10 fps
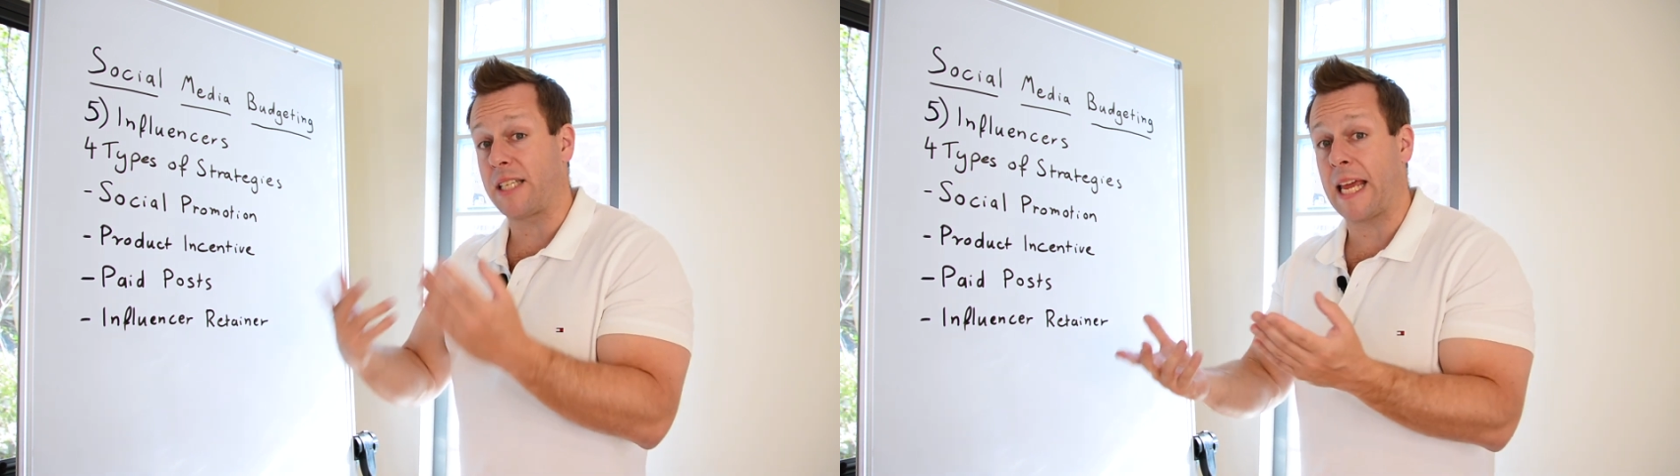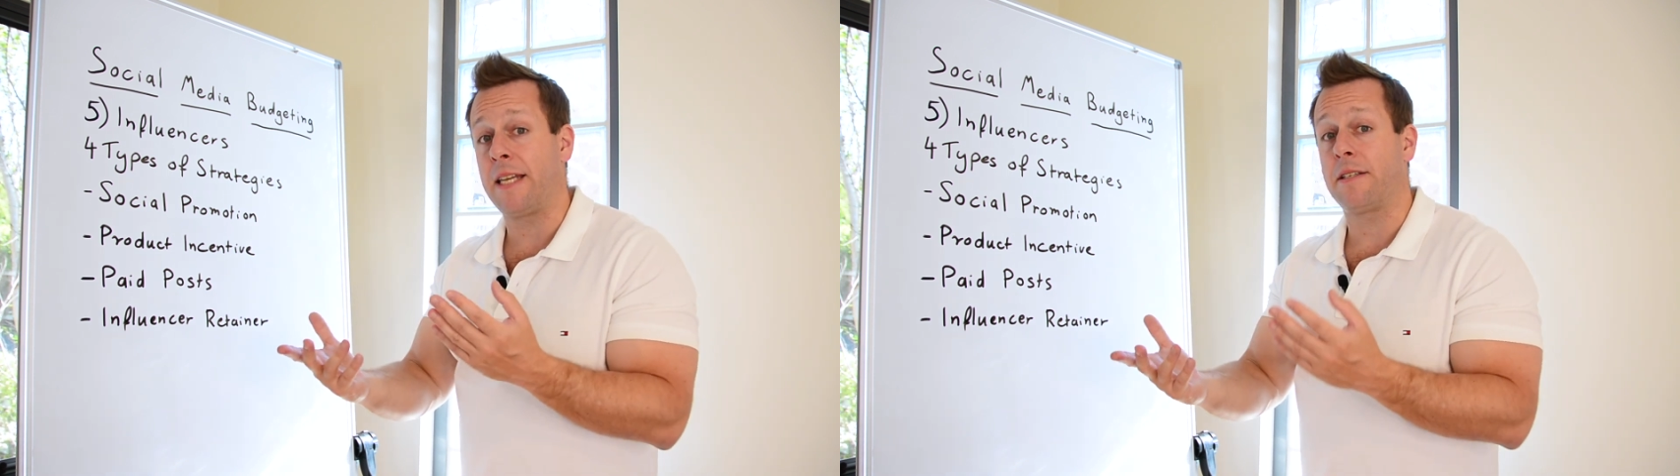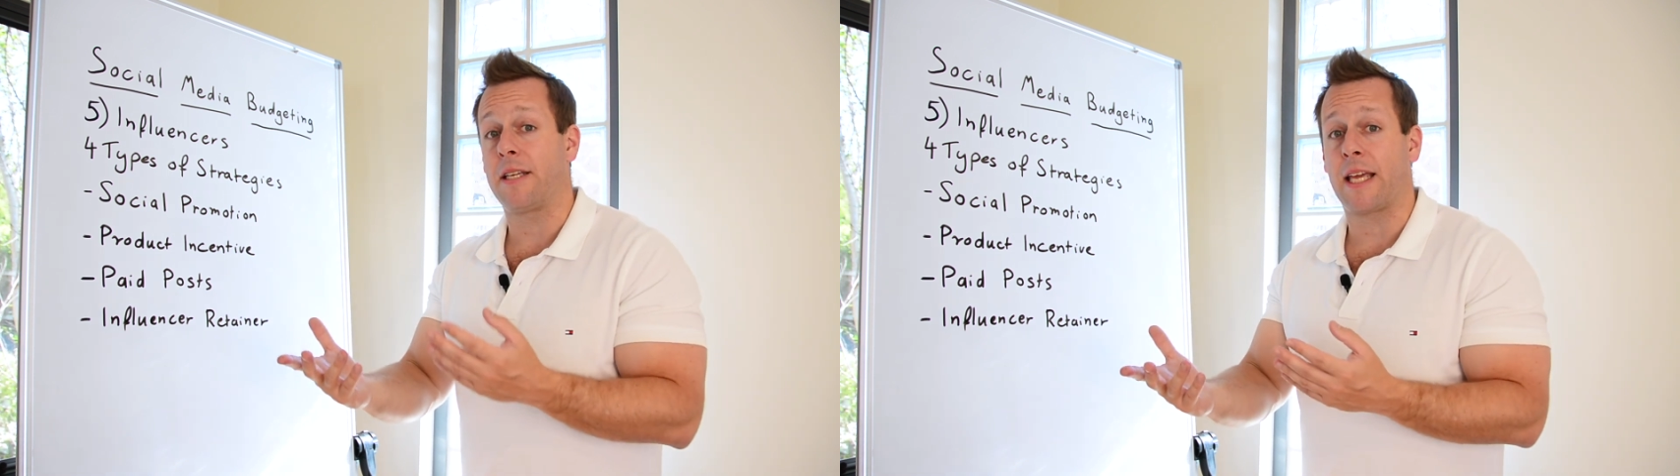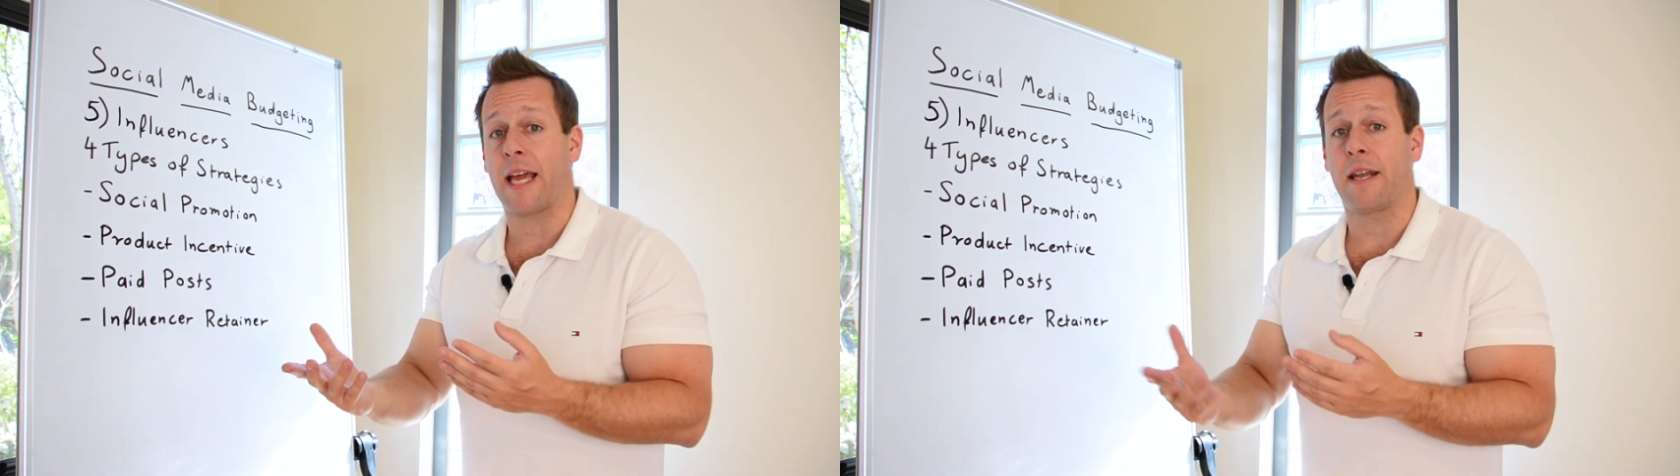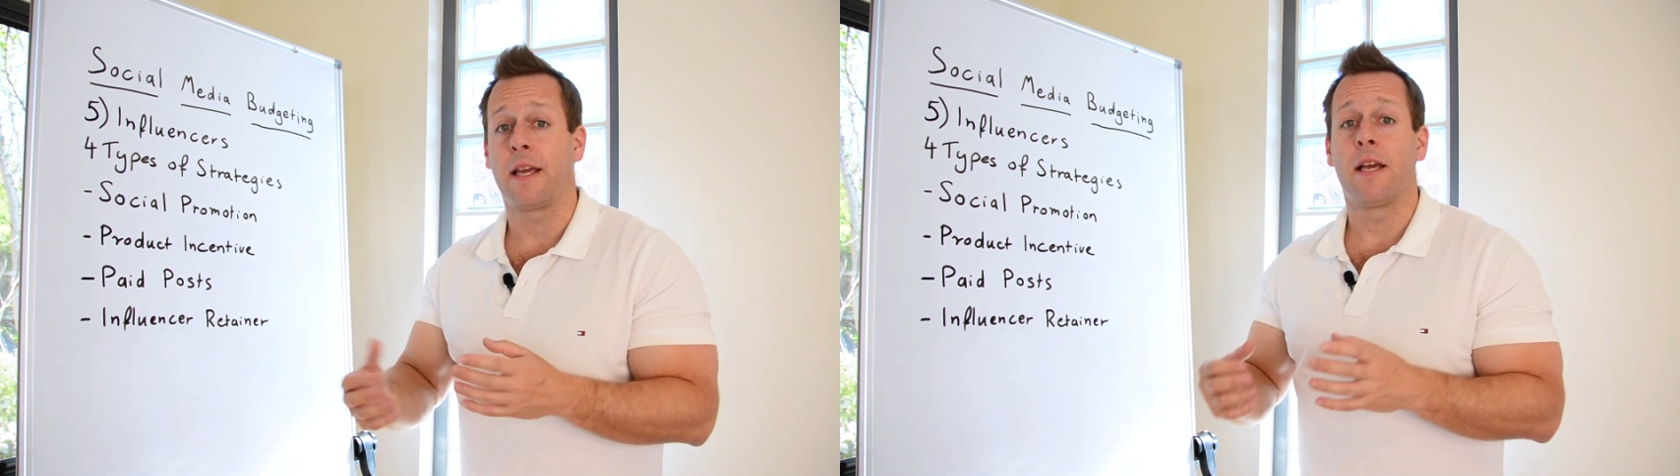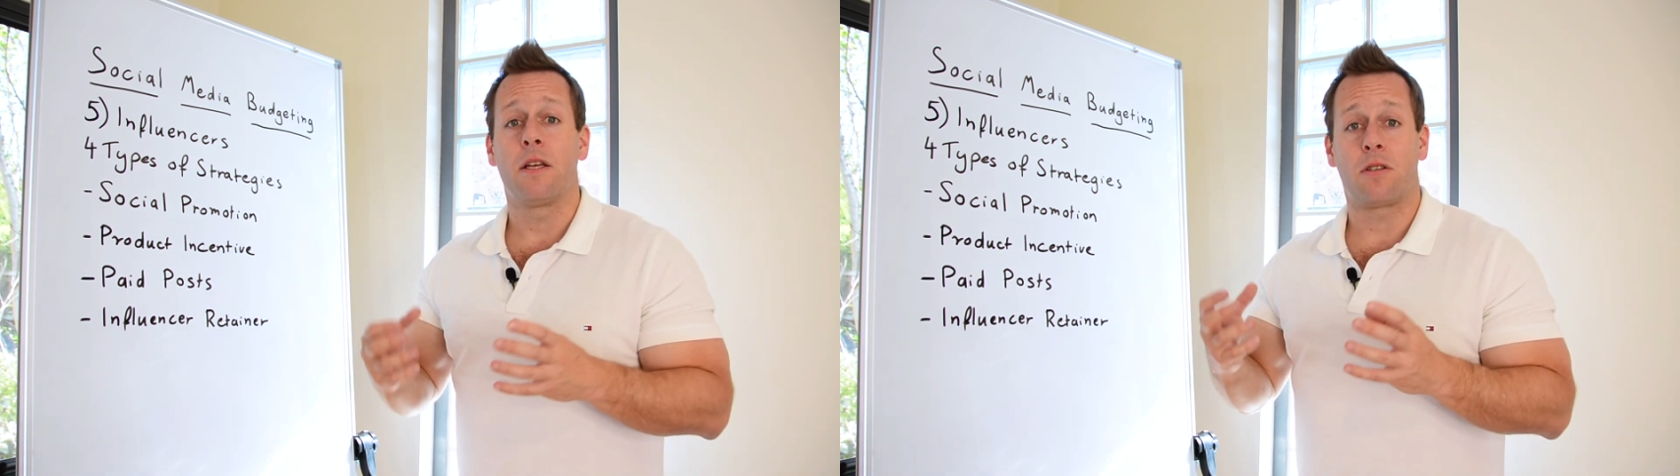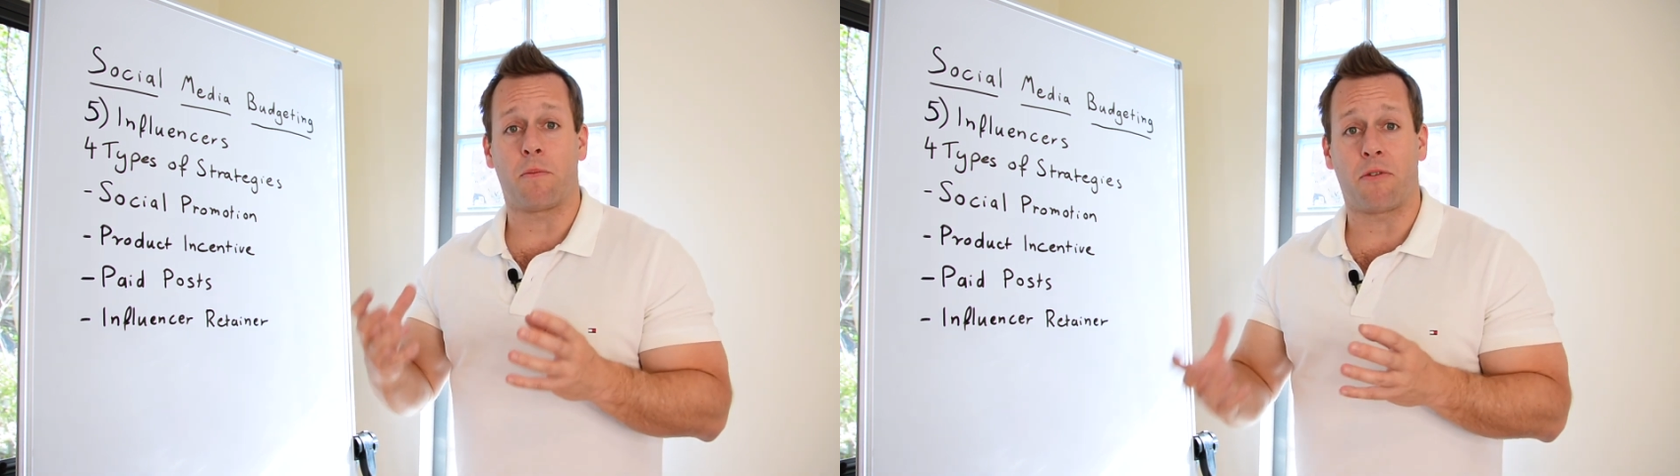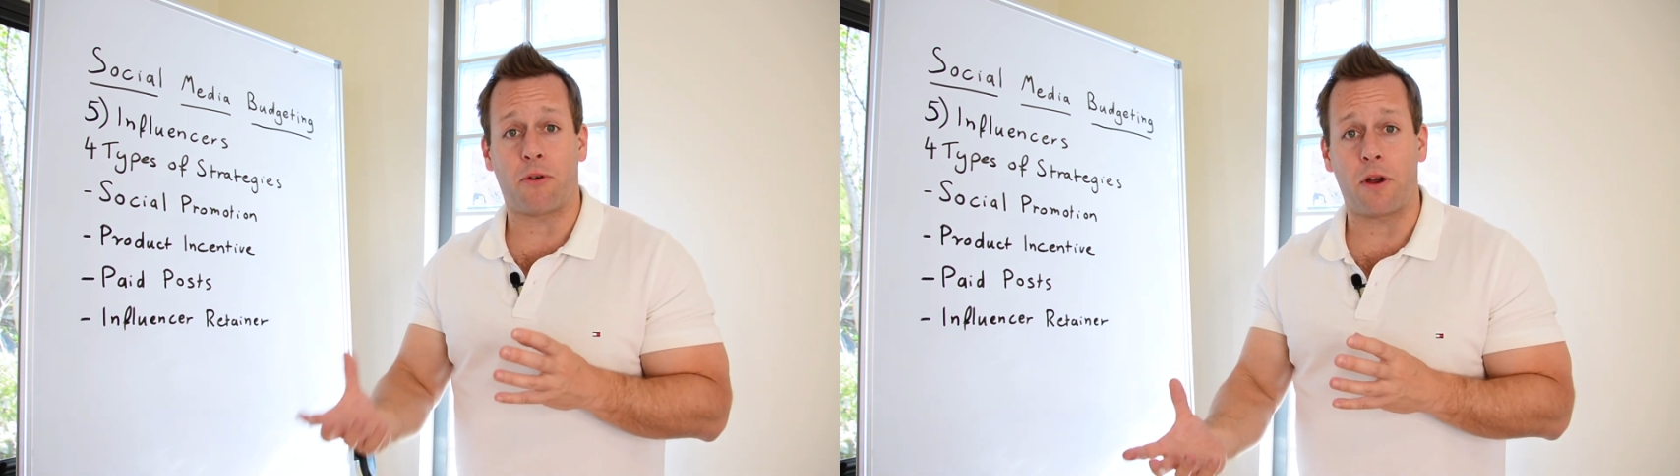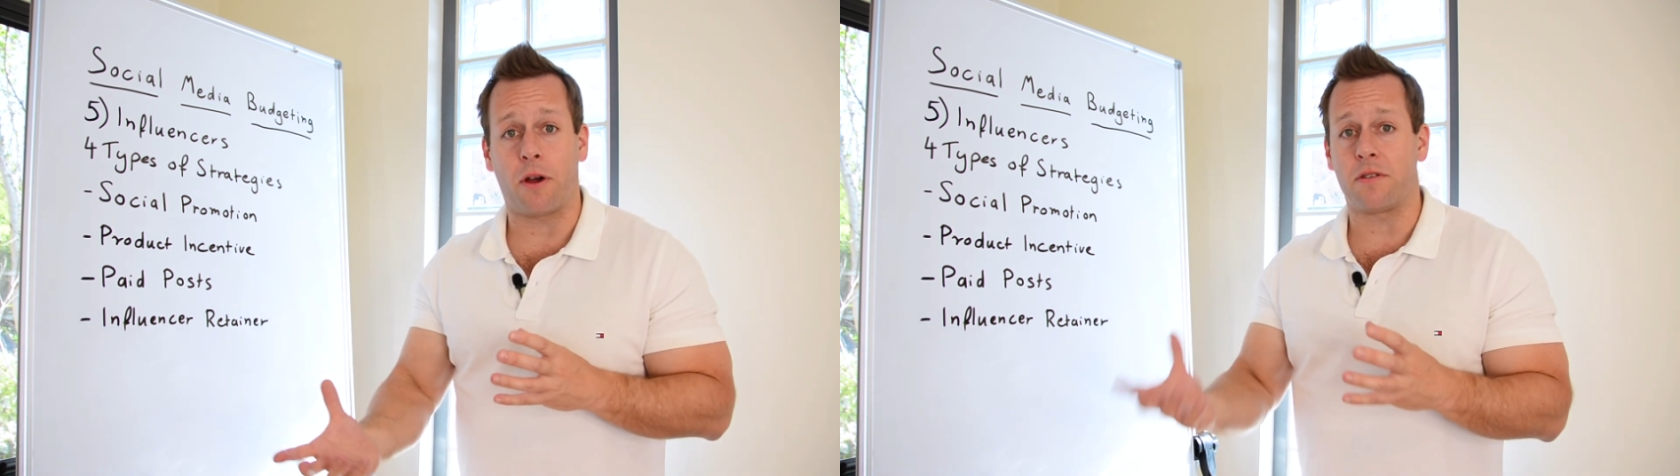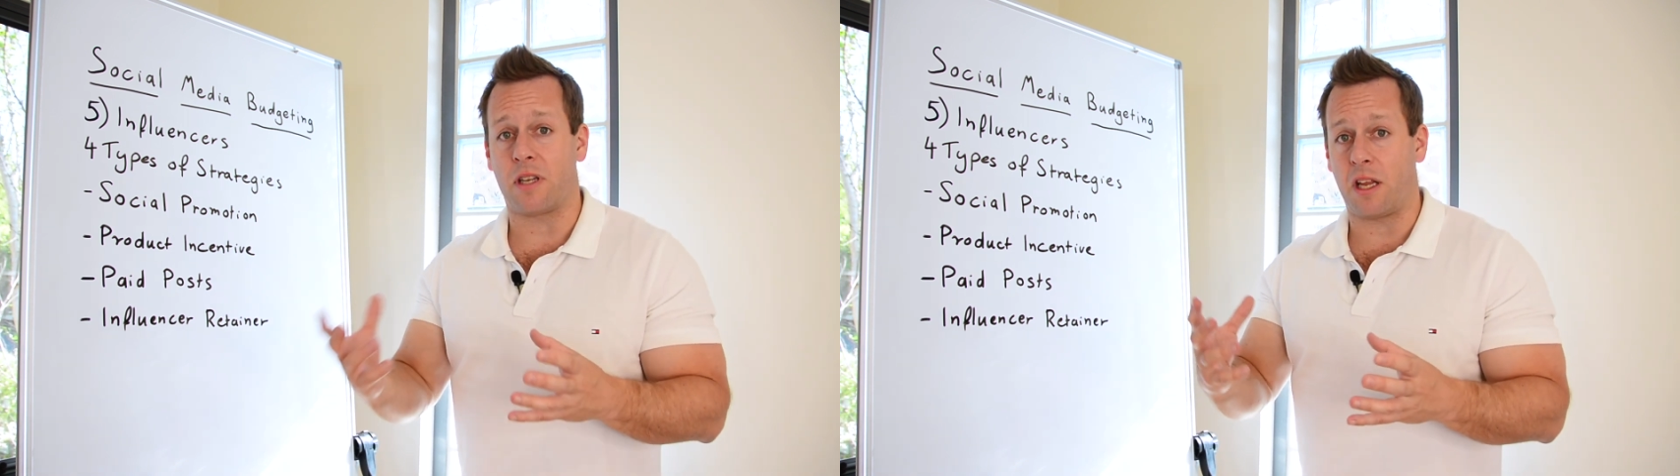tend to get some
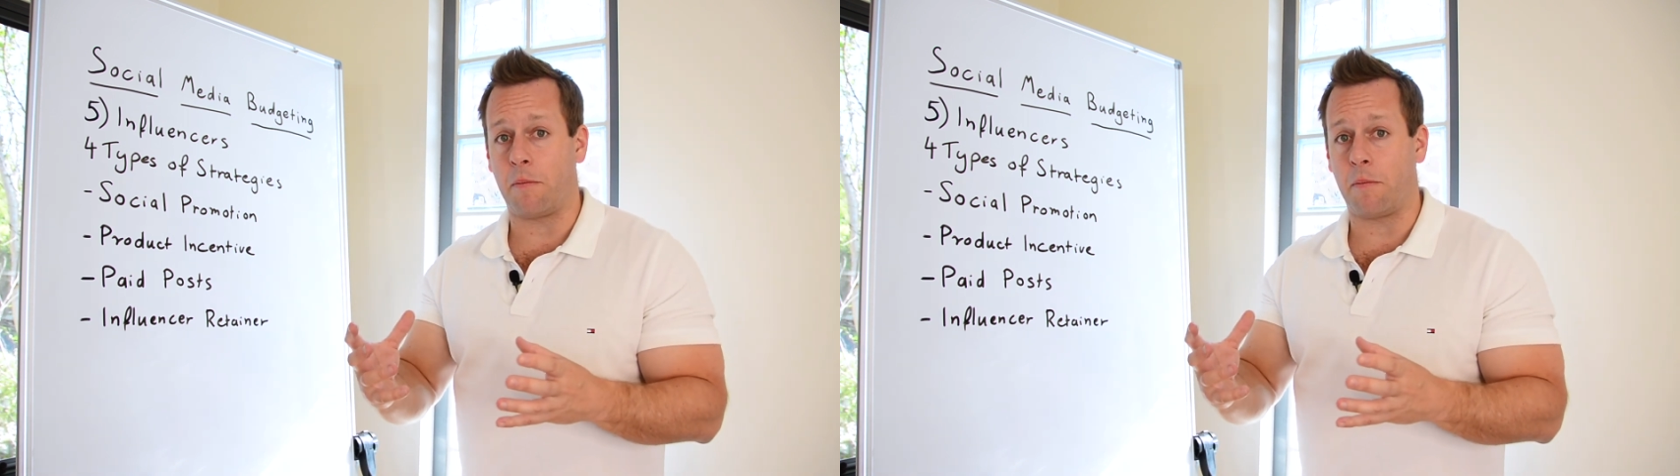photos and